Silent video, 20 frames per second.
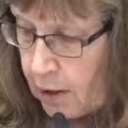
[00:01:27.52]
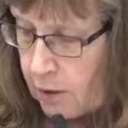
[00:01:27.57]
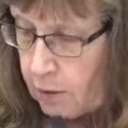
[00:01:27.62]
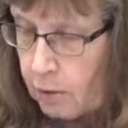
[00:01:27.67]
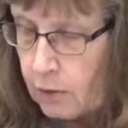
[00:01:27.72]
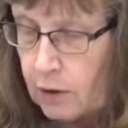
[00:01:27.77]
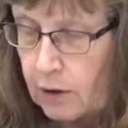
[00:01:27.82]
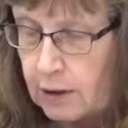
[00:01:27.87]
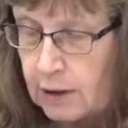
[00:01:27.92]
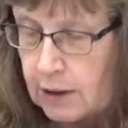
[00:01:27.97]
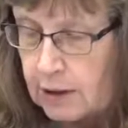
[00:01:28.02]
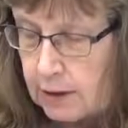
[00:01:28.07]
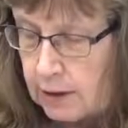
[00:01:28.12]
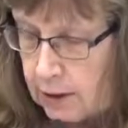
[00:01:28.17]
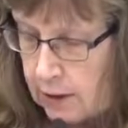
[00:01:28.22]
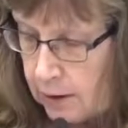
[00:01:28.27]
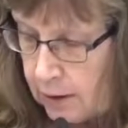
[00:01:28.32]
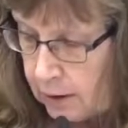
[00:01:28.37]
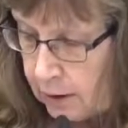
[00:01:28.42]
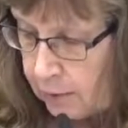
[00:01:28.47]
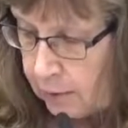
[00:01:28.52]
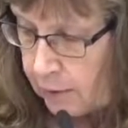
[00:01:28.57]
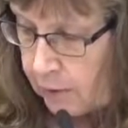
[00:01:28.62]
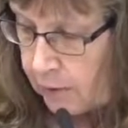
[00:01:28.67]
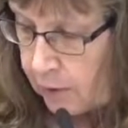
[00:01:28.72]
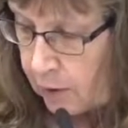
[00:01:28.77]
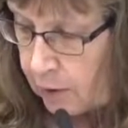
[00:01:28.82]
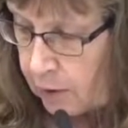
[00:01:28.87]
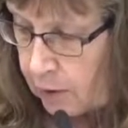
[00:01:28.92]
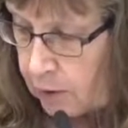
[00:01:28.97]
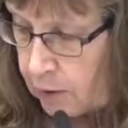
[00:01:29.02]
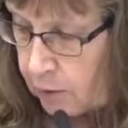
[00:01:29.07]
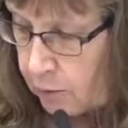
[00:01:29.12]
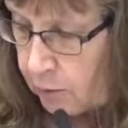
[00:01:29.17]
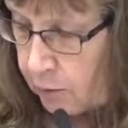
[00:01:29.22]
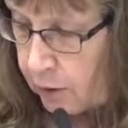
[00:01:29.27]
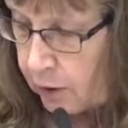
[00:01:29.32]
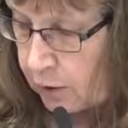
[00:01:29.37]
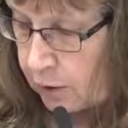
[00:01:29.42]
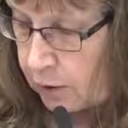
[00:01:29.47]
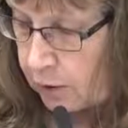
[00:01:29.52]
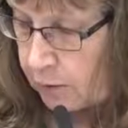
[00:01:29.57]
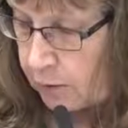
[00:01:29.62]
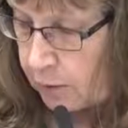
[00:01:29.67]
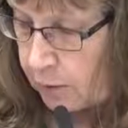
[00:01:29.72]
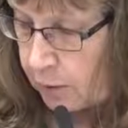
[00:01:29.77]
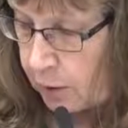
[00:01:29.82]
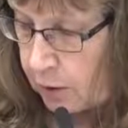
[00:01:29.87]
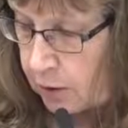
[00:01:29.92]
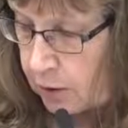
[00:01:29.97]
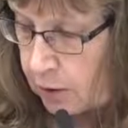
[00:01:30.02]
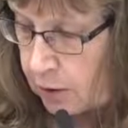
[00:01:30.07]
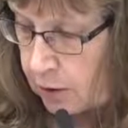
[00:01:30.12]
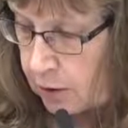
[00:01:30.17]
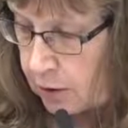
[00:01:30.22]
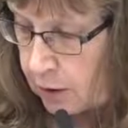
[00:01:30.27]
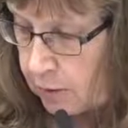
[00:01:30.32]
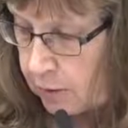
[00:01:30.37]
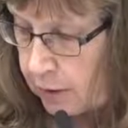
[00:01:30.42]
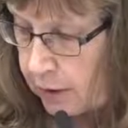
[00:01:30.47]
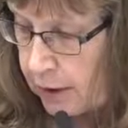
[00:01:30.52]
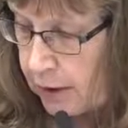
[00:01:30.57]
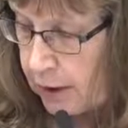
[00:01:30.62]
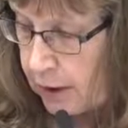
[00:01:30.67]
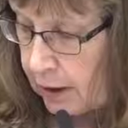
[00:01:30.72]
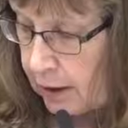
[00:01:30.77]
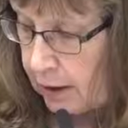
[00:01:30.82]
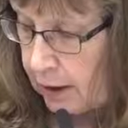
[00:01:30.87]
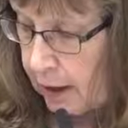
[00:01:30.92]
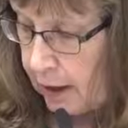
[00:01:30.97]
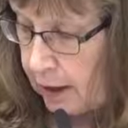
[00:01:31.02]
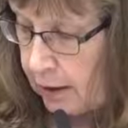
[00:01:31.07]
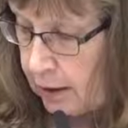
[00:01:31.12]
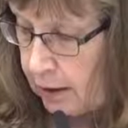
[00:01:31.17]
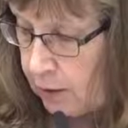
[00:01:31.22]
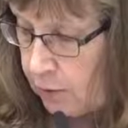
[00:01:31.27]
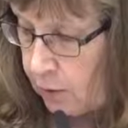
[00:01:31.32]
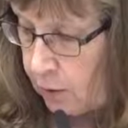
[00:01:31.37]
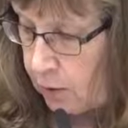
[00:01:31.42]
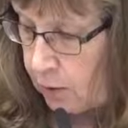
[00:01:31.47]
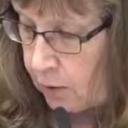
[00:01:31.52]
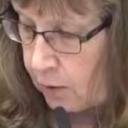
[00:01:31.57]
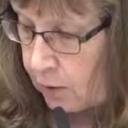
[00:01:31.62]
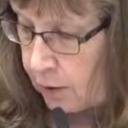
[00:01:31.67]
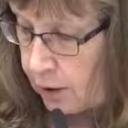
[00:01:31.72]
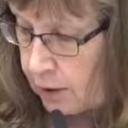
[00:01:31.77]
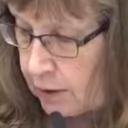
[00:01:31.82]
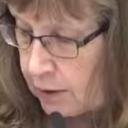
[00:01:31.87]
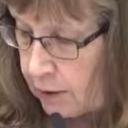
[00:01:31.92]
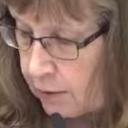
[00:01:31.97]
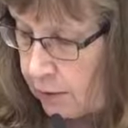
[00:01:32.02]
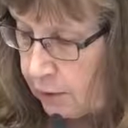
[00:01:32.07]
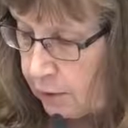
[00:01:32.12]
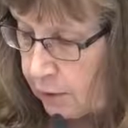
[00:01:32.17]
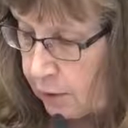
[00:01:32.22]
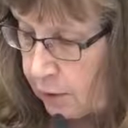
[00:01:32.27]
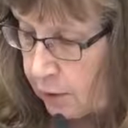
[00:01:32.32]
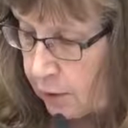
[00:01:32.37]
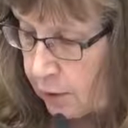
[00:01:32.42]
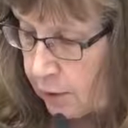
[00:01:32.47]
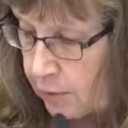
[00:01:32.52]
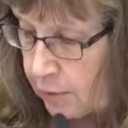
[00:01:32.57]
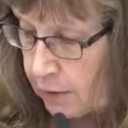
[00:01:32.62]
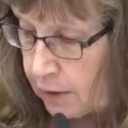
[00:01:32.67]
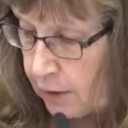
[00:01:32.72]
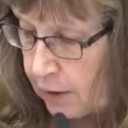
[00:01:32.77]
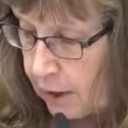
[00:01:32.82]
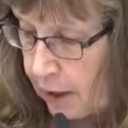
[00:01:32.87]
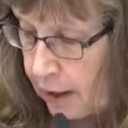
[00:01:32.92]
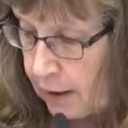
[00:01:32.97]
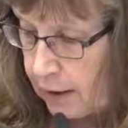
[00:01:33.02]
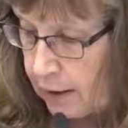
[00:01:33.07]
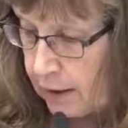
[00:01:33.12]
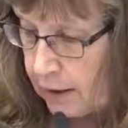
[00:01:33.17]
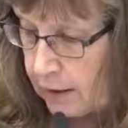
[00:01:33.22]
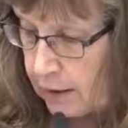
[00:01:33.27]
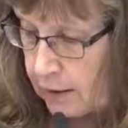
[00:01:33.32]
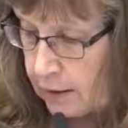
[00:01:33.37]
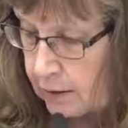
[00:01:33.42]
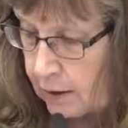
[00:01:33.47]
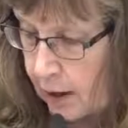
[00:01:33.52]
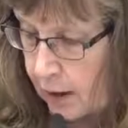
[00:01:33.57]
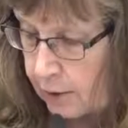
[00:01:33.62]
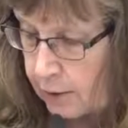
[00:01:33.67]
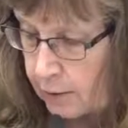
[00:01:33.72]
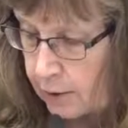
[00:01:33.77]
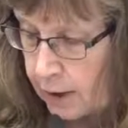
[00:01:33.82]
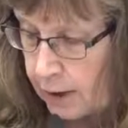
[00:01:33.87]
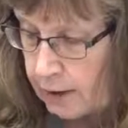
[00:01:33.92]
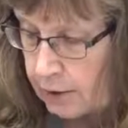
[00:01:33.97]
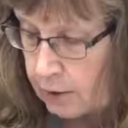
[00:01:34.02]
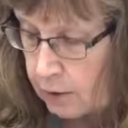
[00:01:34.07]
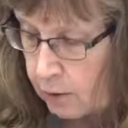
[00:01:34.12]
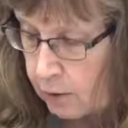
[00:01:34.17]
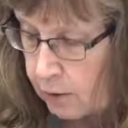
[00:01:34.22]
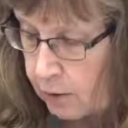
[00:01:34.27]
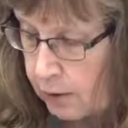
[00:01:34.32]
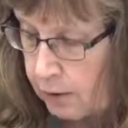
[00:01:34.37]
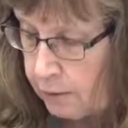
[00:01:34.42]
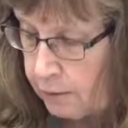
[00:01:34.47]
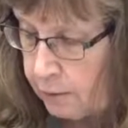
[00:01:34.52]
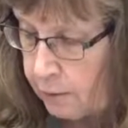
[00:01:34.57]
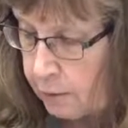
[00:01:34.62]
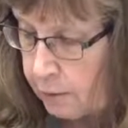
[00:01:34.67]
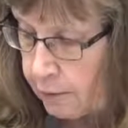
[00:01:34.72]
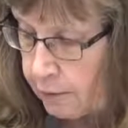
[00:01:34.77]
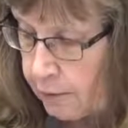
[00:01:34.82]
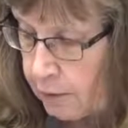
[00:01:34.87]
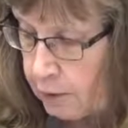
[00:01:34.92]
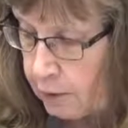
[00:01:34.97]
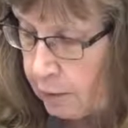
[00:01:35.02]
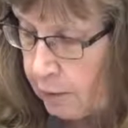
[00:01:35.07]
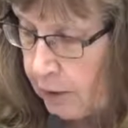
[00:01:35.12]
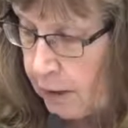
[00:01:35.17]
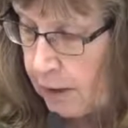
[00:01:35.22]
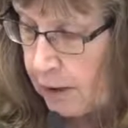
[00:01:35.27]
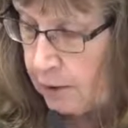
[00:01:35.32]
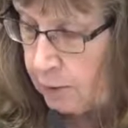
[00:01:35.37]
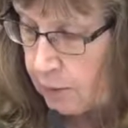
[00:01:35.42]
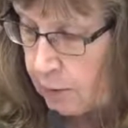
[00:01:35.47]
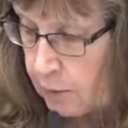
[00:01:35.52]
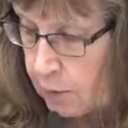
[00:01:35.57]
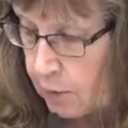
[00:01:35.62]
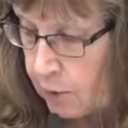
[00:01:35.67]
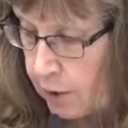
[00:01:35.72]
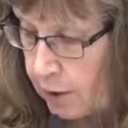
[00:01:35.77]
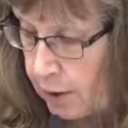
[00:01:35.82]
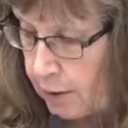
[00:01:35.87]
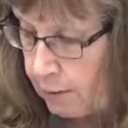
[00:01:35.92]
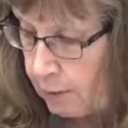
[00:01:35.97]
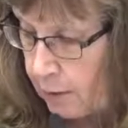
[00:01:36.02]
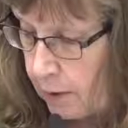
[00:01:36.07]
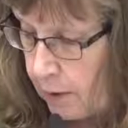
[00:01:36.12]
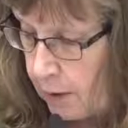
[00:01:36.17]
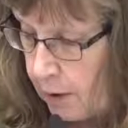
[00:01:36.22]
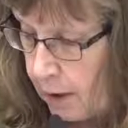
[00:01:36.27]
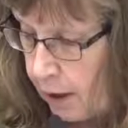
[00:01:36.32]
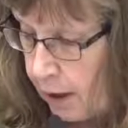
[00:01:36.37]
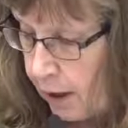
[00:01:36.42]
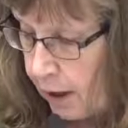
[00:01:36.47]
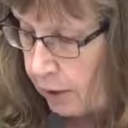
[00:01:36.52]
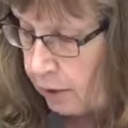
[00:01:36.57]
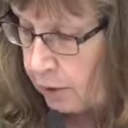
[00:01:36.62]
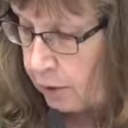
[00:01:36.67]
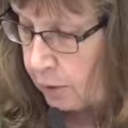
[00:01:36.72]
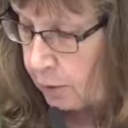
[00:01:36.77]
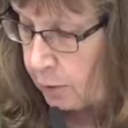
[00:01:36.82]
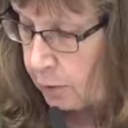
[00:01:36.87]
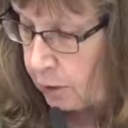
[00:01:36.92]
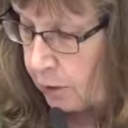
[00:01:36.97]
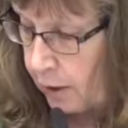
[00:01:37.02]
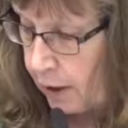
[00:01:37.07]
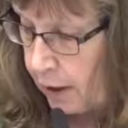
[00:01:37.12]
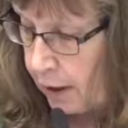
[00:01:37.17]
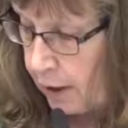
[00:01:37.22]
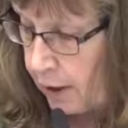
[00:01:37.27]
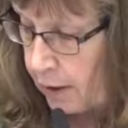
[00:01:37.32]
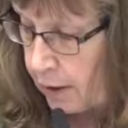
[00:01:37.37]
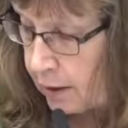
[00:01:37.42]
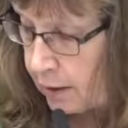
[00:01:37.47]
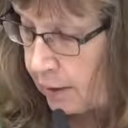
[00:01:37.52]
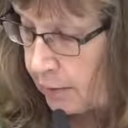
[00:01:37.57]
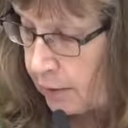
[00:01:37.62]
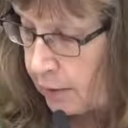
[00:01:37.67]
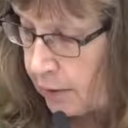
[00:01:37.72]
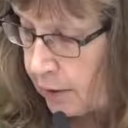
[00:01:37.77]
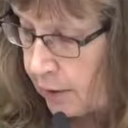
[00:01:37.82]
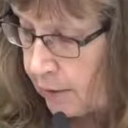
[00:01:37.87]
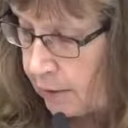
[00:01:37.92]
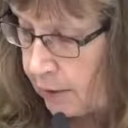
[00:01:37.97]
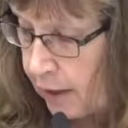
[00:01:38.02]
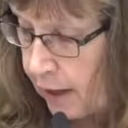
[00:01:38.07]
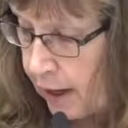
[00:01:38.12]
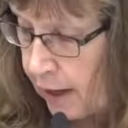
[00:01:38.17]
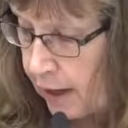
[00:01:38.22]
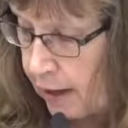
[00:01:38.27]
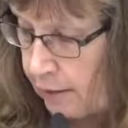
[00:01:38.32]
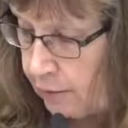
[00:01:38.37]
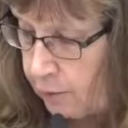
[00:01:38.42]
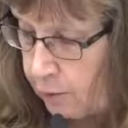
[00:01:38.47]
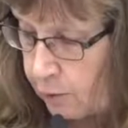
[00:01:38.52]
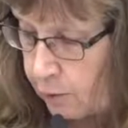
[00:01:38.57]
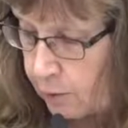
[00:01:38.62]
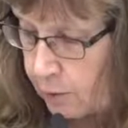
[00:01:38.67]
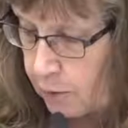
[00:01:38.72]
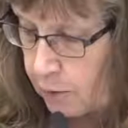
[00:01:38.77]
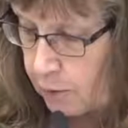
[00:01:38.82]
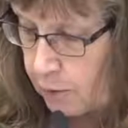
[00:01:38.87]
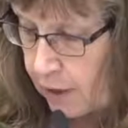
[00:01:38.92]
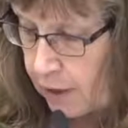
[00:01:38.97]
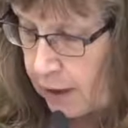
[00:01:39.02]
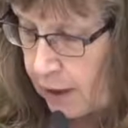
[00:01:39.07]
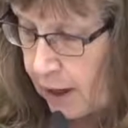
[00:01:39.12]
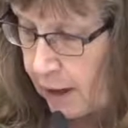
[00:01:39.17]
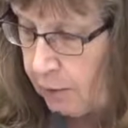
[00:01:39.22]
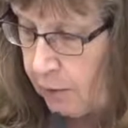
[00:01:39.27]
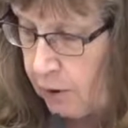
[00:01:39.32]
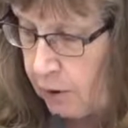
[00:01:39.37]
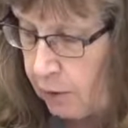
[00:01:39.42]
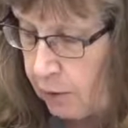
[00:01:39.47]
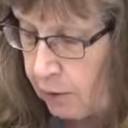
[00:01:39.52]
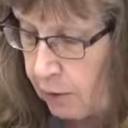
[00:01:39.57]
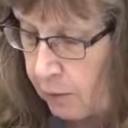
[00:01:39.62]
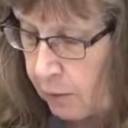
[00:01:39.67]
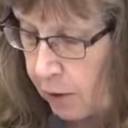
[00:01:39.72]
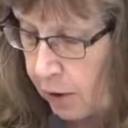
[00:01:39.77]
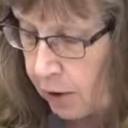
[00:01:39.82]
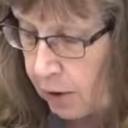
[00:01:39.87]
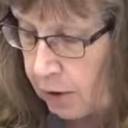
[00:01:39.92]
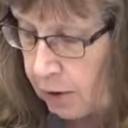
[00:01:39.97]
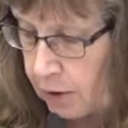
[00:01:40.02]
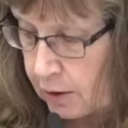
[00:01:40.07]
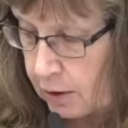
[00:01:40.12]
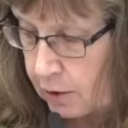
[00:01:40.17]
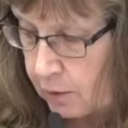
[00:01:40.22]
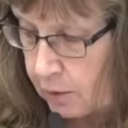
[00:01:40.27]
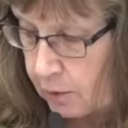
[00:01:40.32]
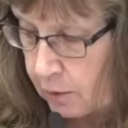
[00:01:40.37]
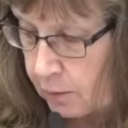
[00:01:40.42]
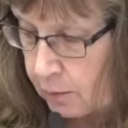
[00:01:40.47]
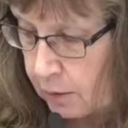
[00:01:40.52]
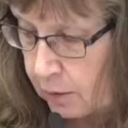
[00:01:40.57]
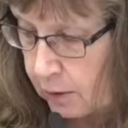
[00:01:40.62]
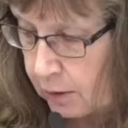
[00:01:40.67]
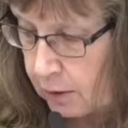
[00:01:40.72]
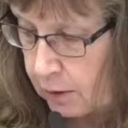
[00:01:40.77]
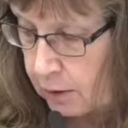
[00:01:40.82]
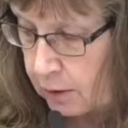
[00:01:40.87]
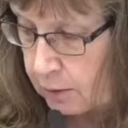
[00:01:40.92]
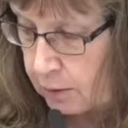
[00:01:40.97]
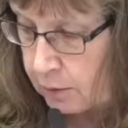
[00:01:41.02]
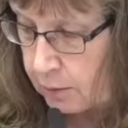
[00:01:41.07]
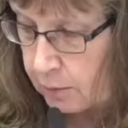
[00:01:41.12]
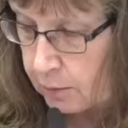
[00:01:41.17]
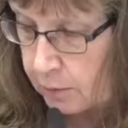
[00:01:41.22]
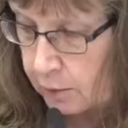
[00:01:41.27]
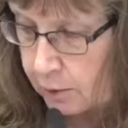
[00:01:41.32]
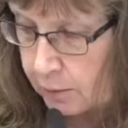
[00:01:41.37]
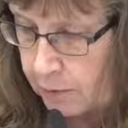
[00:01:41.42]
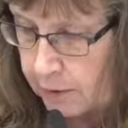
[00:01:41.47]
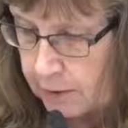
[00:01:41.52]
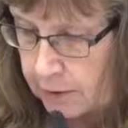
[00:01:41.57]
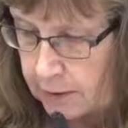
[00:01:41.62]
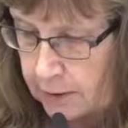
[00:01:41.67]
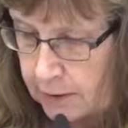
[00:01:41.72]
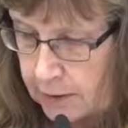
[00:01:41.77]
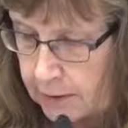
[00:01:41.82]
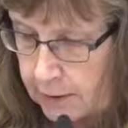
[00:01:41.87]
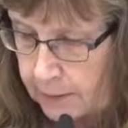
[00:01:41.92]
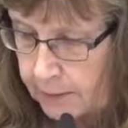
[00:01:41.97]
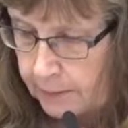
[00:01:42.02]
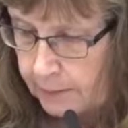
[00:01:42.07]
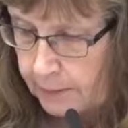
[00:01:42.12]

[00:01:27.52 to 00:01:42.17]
The League of Women Voters will post complete, unedited recordings of the forums. Editing is authorized only for official media reporting. Excerpts or edited clips of candidate forums may not be used for partisan or political purposes.